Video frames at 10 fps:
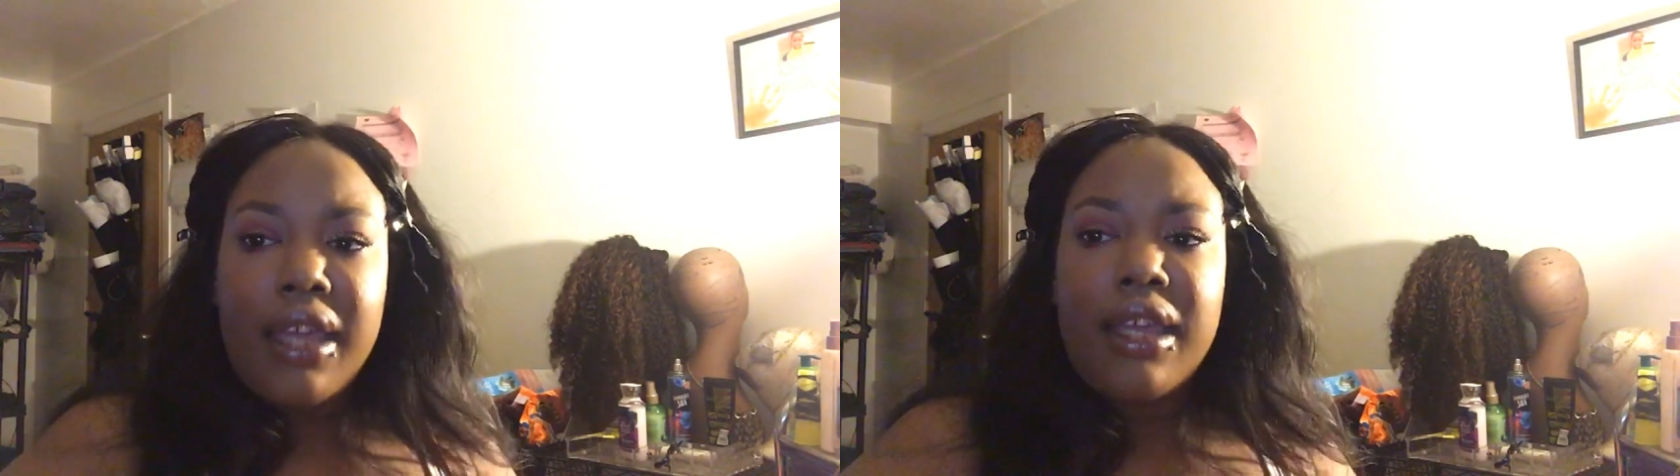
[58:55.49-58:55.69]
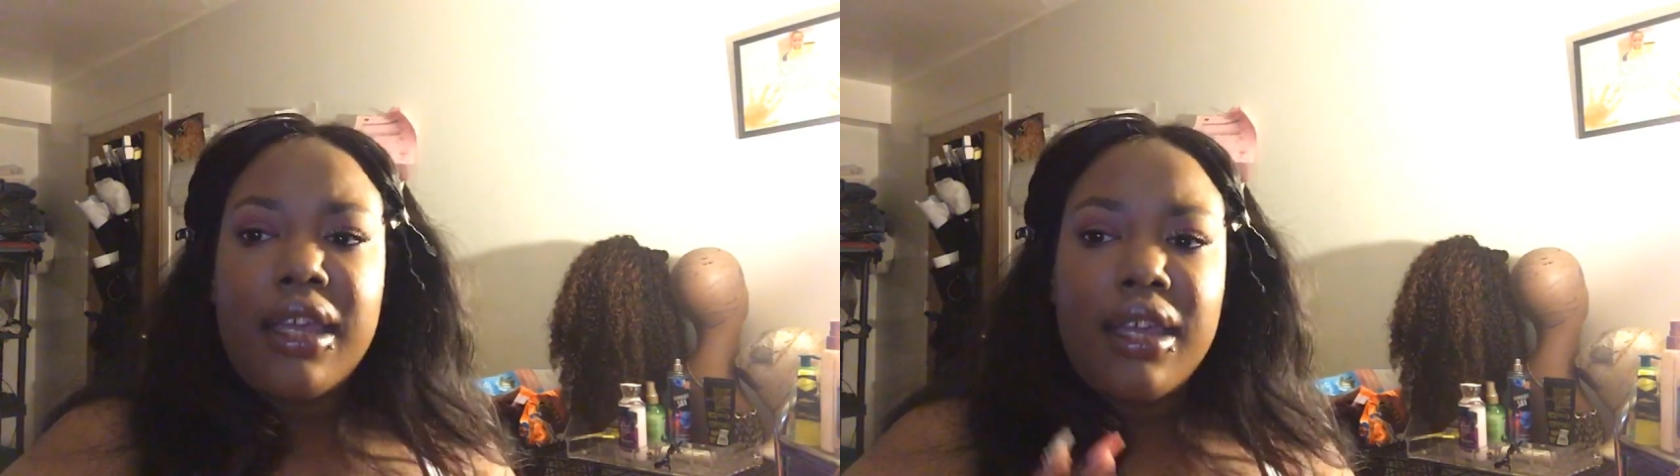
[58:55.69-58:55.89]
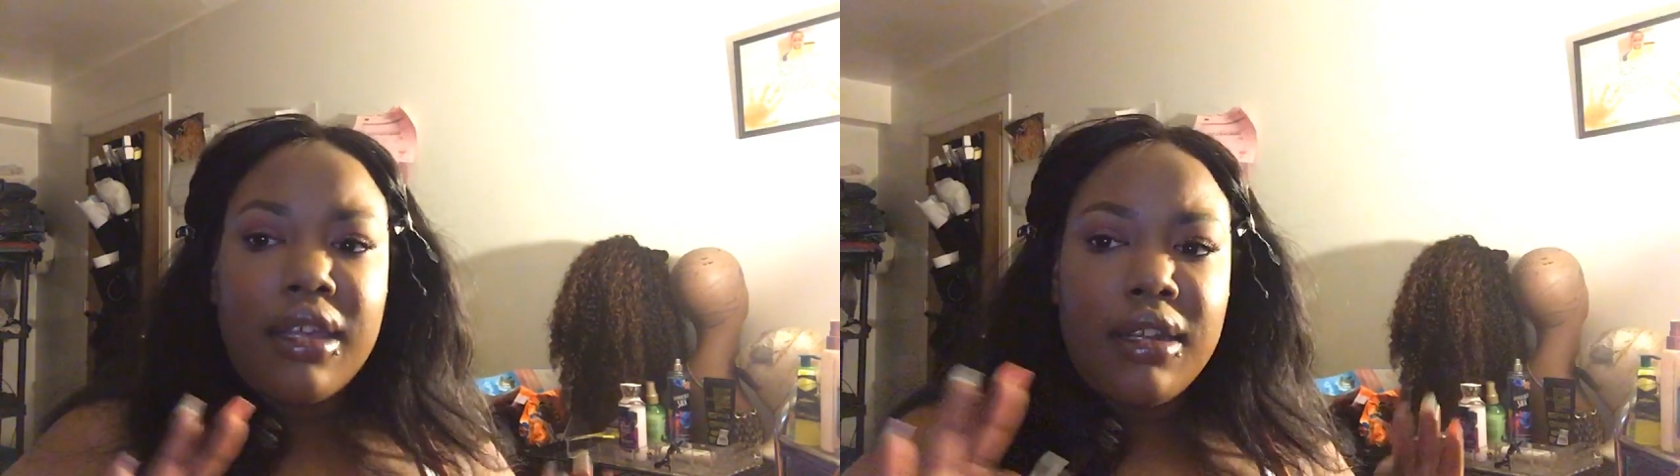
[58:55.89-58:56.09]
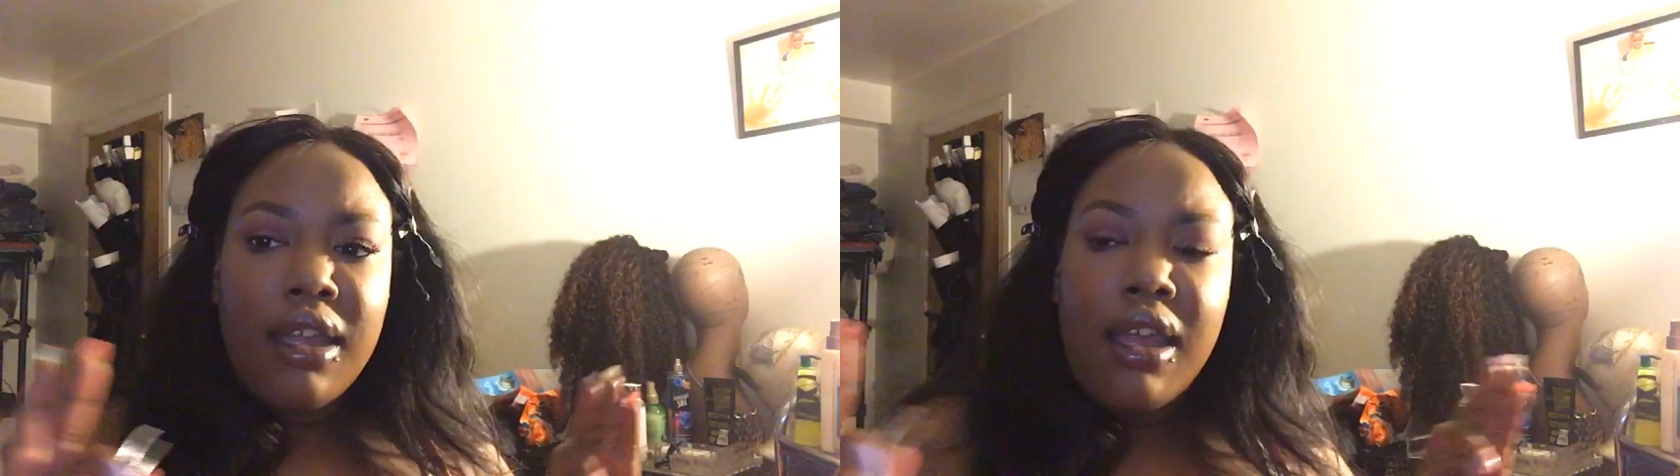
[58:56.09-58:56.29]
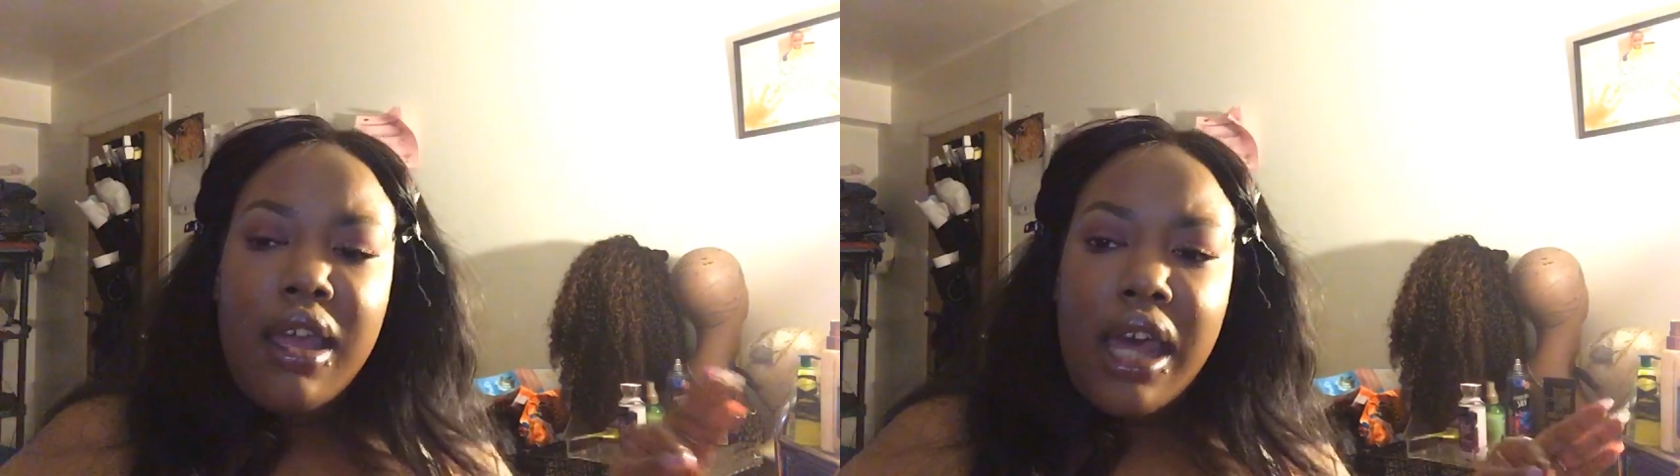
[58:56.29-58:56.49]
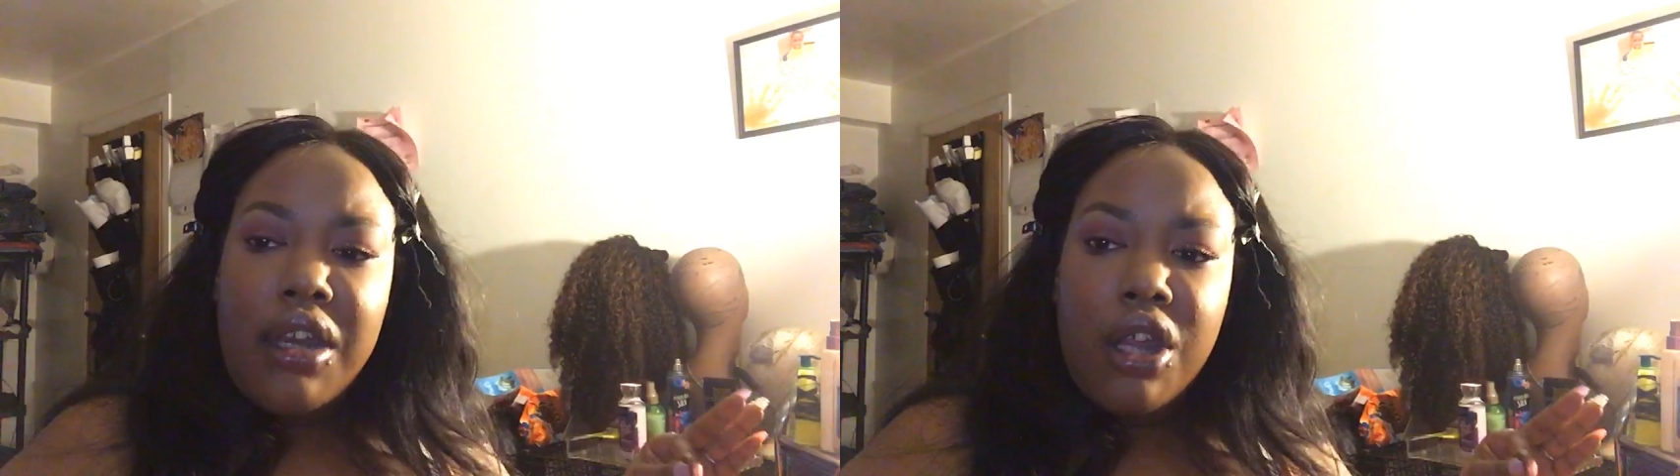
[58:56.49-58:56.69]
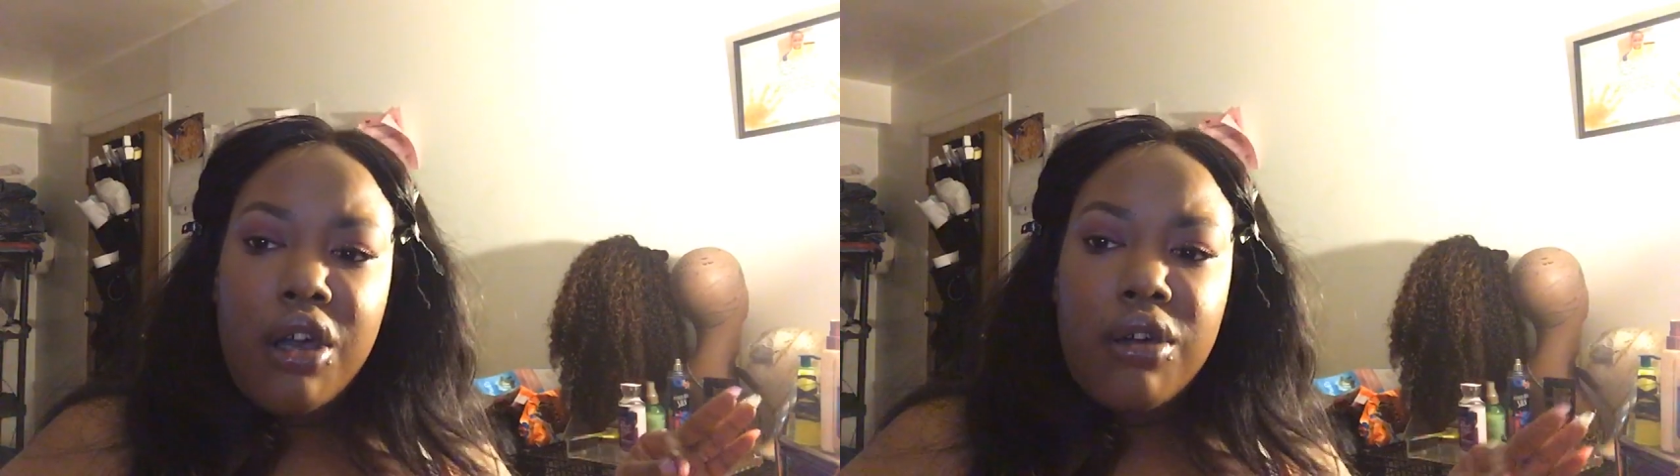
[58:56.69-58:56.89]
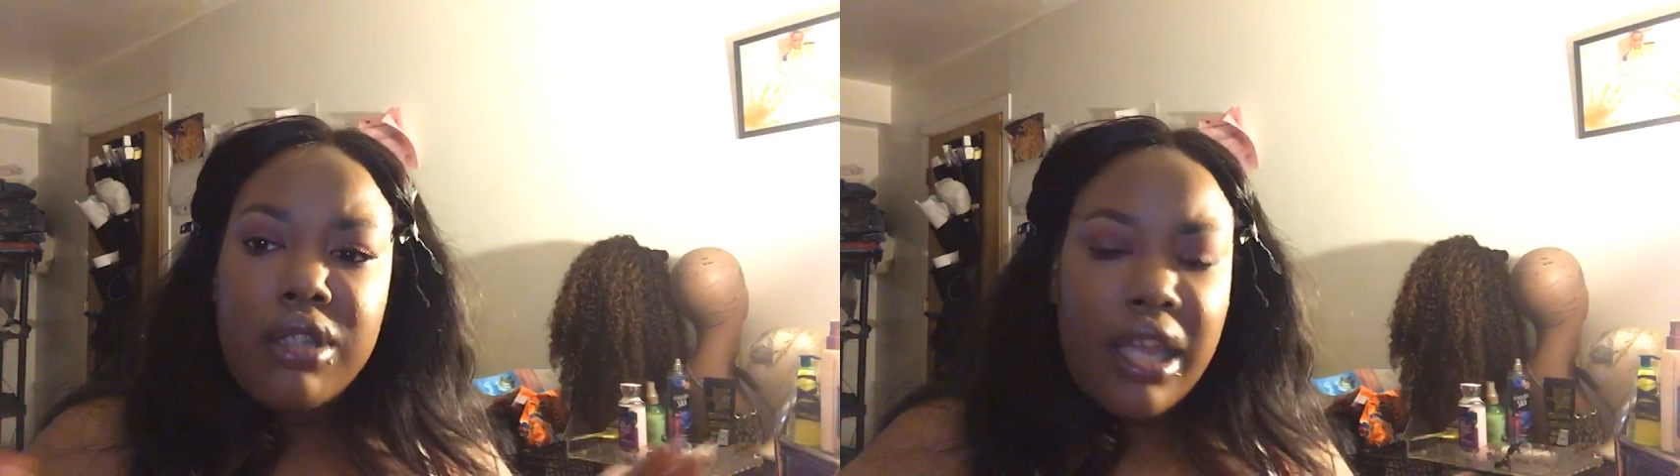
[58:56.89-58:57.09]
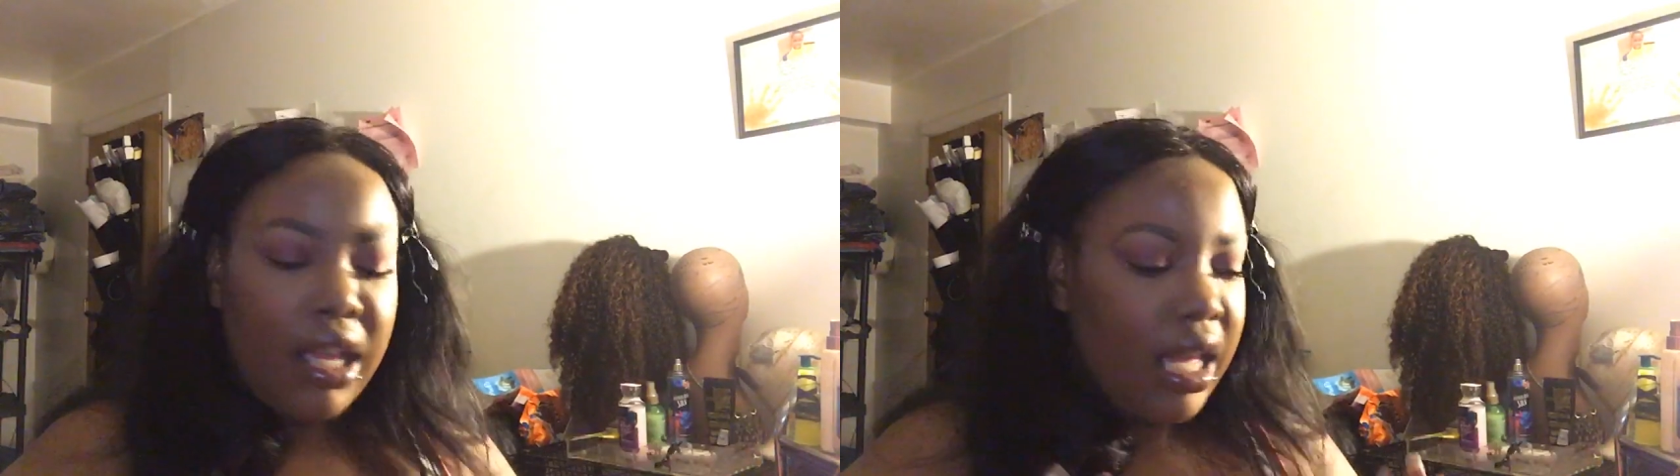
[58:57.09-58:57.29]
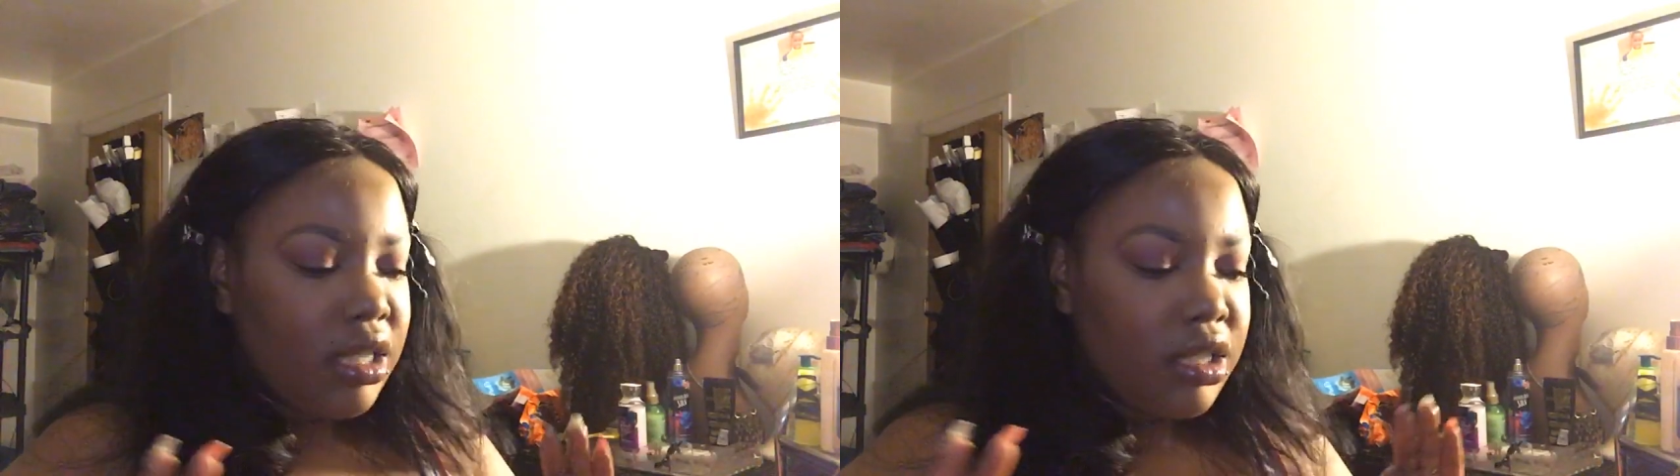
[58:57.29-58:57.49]
And I know
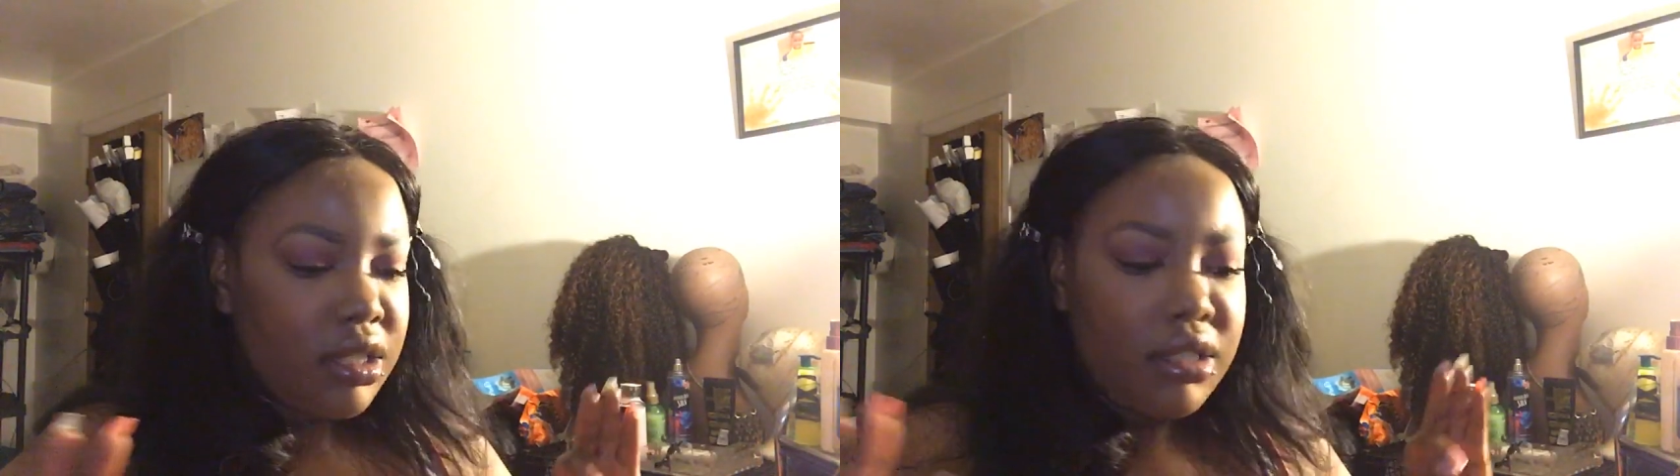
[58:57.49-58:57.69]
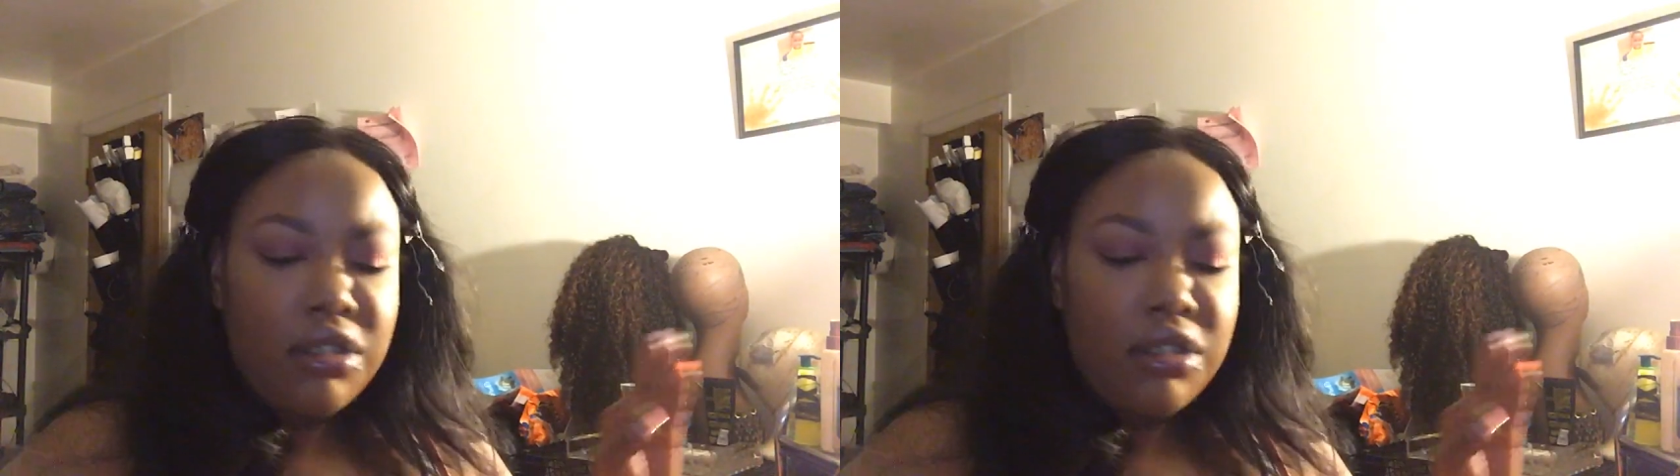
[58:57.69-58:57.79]
that I just,